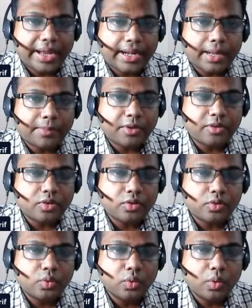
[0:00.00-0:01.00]

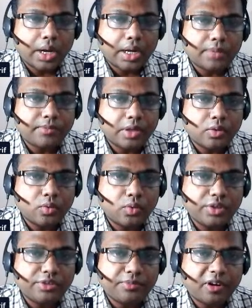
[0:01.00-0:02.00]
adaptations? Who adapt and who
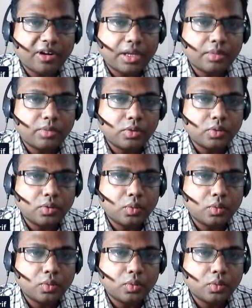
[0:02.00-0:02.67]
is vulnerable?